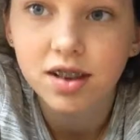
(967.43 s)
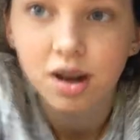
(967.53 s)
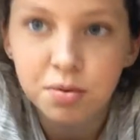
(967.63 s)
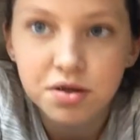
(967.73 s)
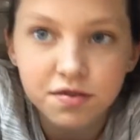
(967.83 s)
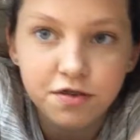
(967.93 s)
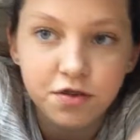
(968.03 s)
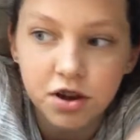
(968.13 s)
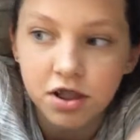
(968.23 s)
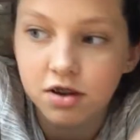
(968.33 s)
I put some
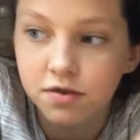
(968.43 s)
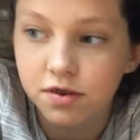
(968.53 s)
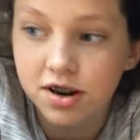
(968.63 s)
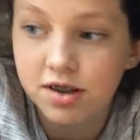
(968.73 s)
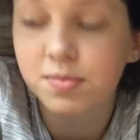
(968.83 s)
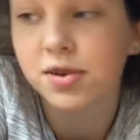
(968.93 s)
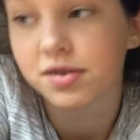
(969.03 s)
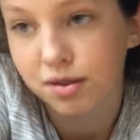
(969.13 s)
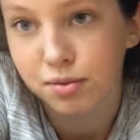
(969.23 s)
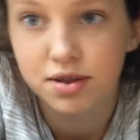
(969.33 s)
foil over it because
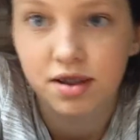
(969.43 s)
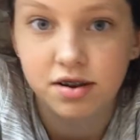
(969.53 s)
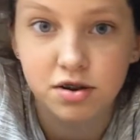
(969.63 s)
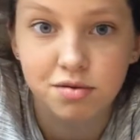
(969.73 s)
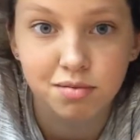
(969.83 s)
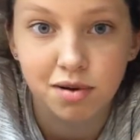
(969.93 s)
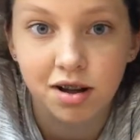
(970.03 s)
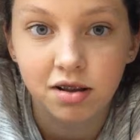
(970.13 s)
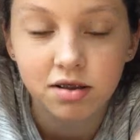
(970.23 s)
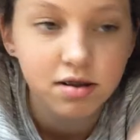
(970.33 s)
that's what it said to do as
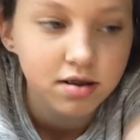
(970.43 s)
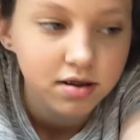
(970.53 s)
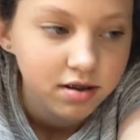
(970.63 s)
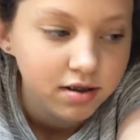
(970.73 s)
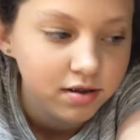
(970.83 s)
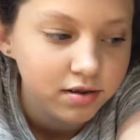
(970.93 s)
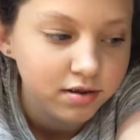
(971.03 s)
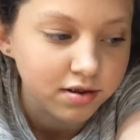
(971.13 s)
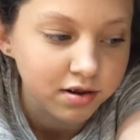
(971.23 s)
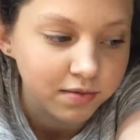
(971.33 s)
well.
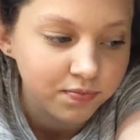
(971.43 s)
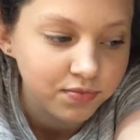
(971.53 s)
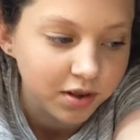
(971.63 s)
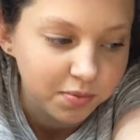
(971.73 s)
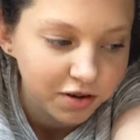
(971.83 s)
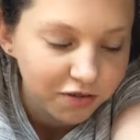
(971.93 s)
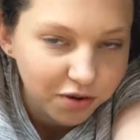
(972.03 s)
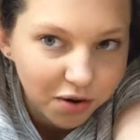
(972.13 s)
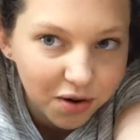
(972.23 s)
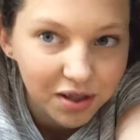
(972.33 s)
So I put
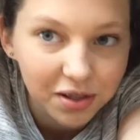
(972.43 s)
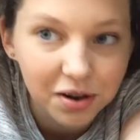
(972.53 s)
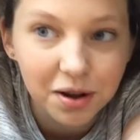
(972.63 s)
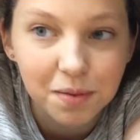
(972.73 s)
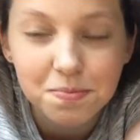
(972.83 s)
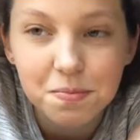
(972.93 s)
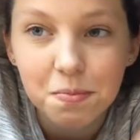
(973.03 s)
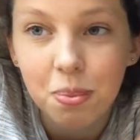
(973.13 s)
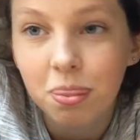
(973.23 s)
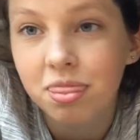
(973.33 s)
foil on it,
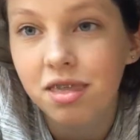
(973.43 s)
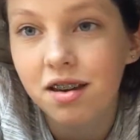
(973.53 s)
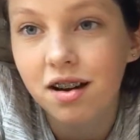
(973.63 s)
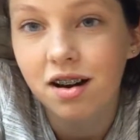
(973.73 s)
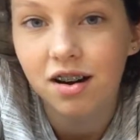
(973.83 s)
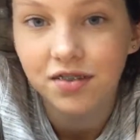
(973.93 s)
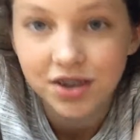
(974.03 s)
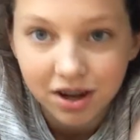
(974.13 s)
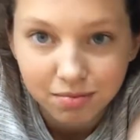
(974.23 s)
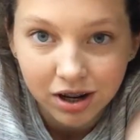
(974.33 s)
I've
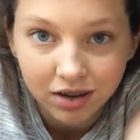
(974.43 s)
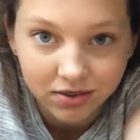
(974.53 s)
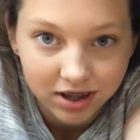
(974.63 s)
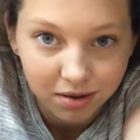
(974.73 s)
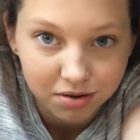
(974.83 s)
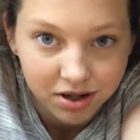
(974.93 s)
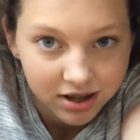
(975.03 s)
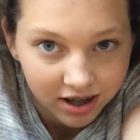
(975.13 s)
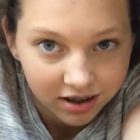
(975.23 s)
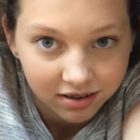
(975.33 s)
turned my oven temperature
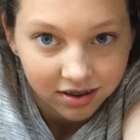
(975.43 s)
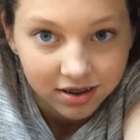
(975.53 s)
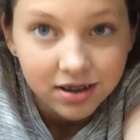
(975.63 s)
down.